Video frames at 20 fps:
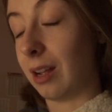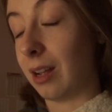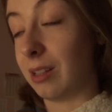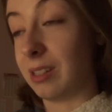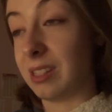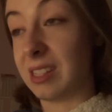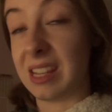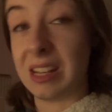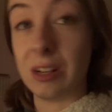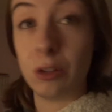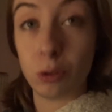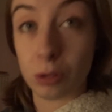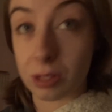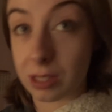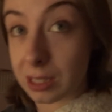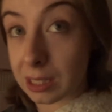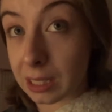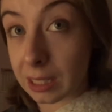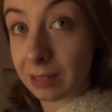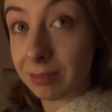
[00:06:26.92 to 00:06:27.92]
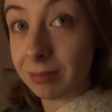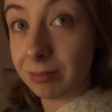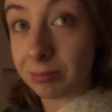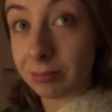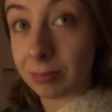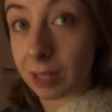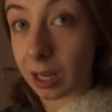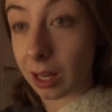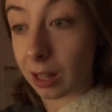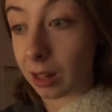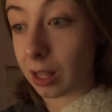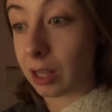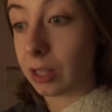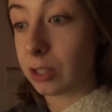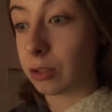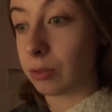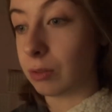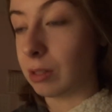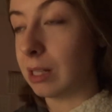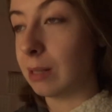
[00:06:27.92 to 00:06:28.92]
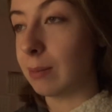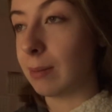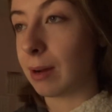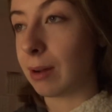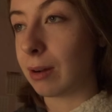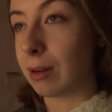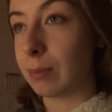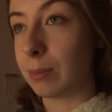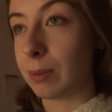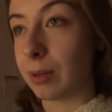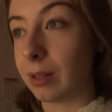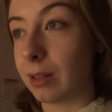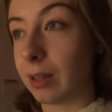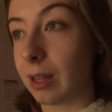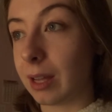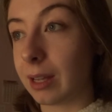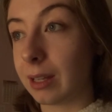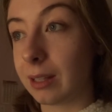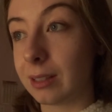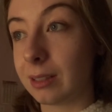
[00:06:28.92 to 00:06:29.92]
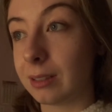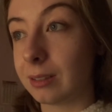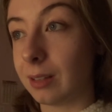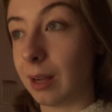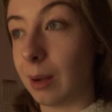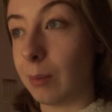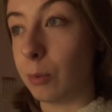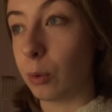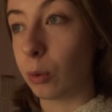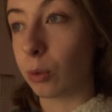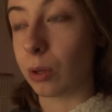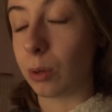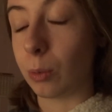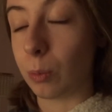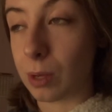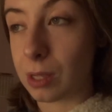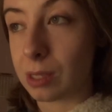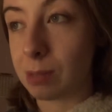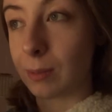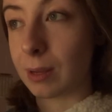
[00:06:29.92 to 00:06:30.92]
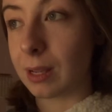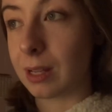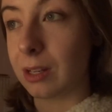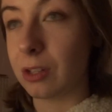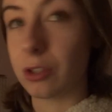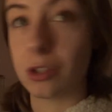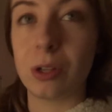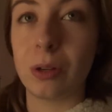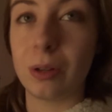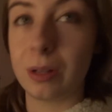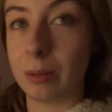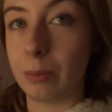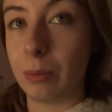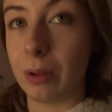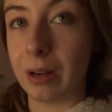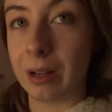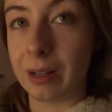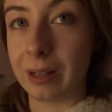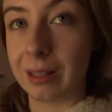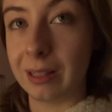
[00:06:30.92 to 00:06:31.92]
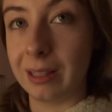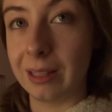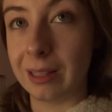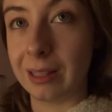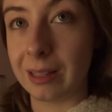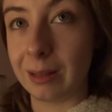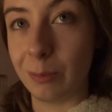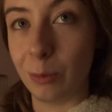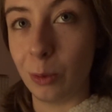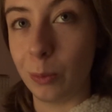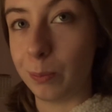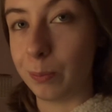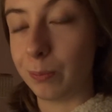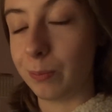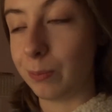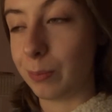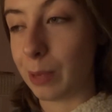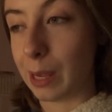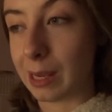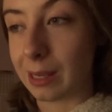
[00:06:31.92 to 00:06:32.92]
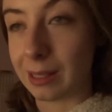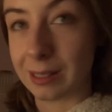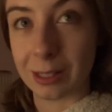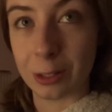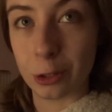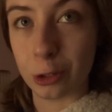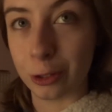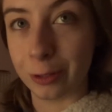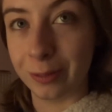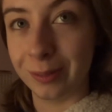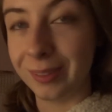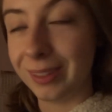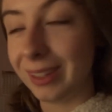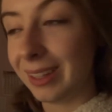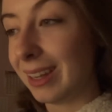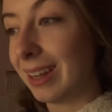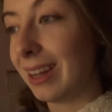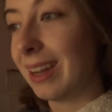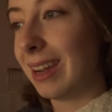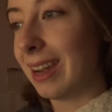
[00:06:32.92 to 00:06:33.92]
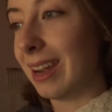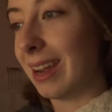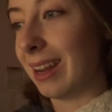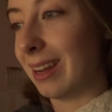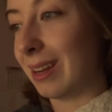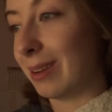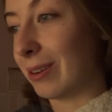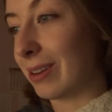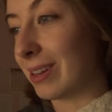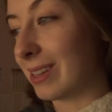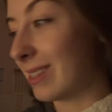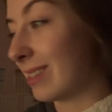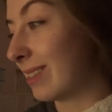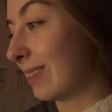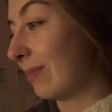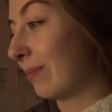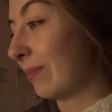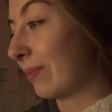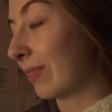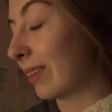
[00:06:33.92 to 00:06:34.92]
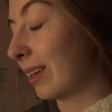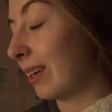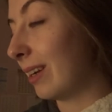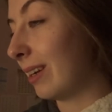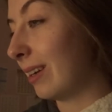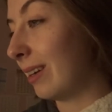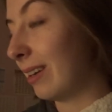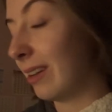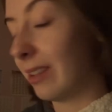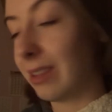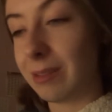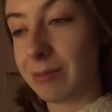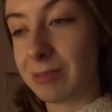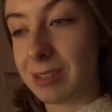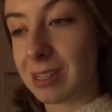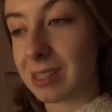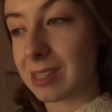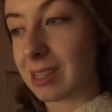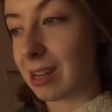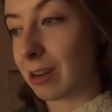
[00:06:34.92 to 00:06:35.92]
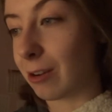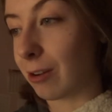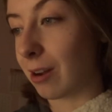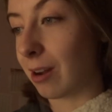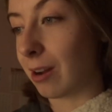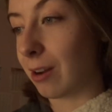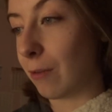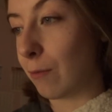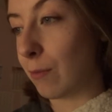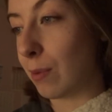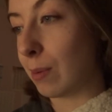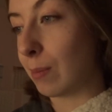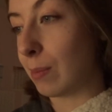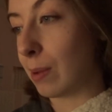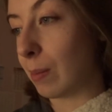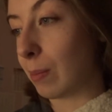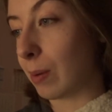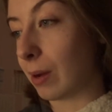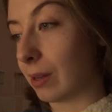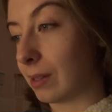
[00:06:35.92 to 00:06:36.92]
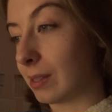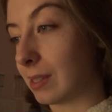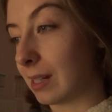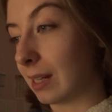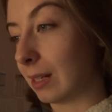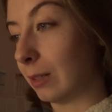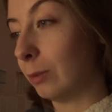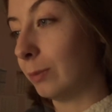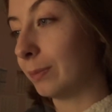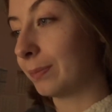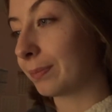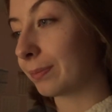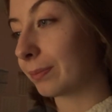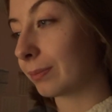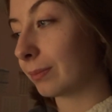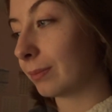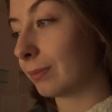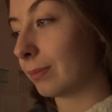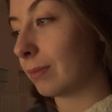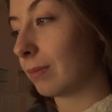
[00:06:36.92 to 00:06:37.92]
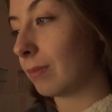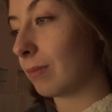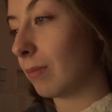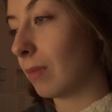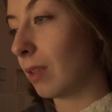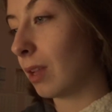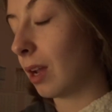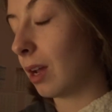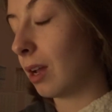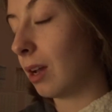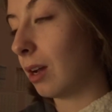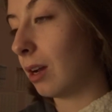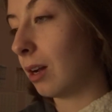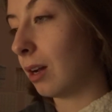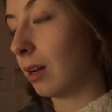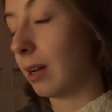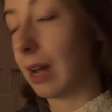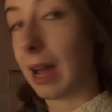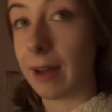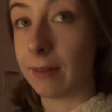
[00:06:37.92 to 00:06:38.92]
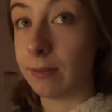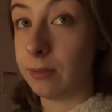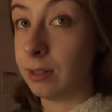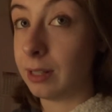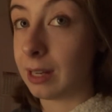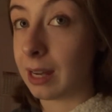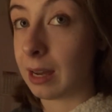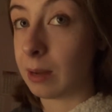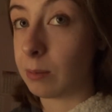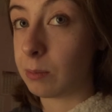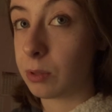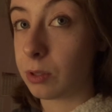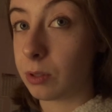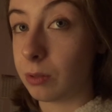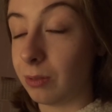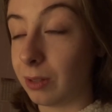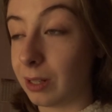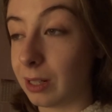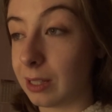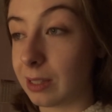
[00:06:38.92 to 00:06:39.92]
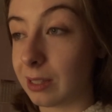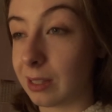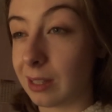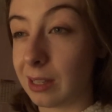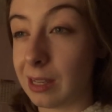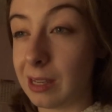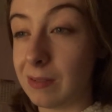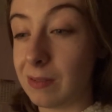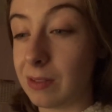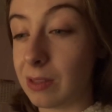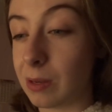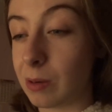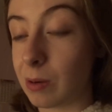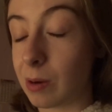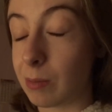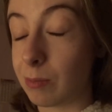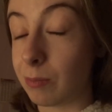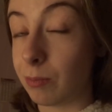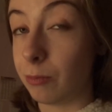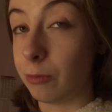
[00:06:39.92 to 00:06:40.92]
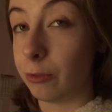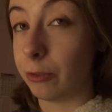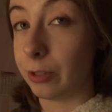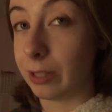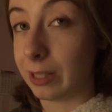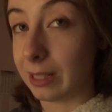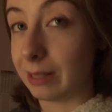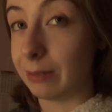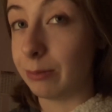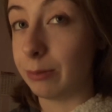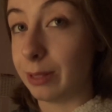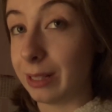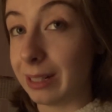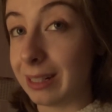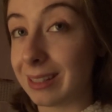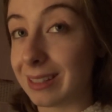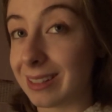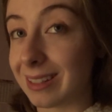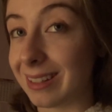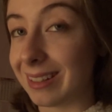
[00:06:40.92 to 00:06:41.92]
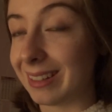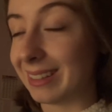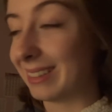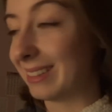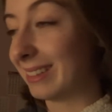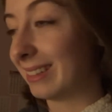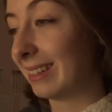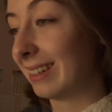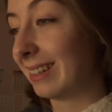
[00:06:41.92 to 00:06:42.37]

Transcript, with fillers: it's interesting and I like to read about it, but like I'm not going to waste my energy on it when I clearly am not paying attention. Anyways, and since then I've kind of been a bit passed out. Haven't napped or anything, even though I'm really, really tired.